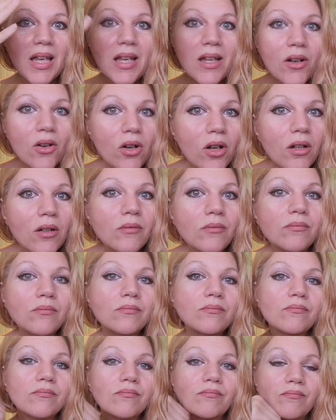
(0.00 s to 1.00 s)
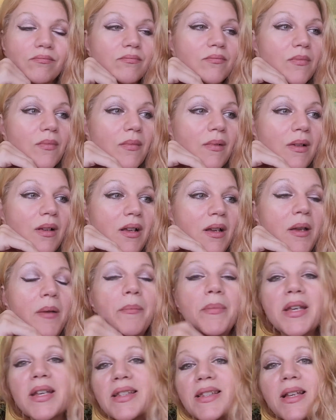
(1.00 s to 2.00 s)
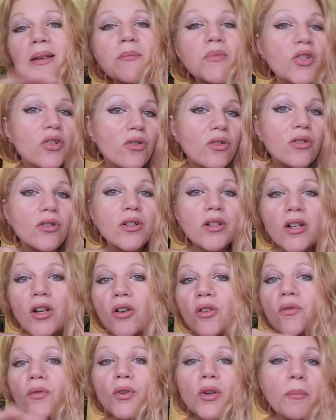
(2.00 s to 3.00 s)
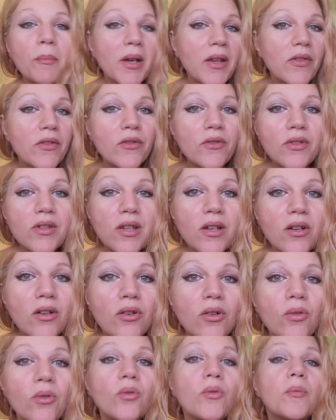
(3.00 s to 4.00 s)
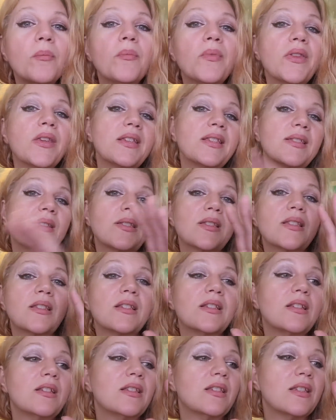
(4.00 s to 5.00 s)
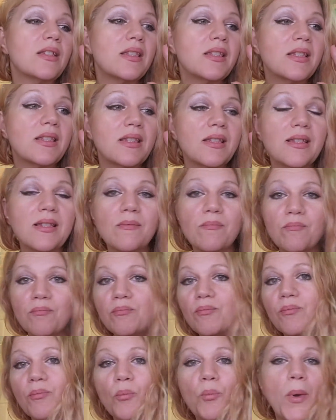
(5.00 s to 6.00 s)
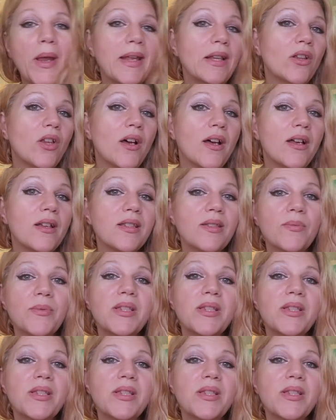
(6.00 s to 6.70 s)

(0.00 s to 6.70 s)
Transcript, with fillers: at all. Because I'm sure over a month or so, this, the weight loss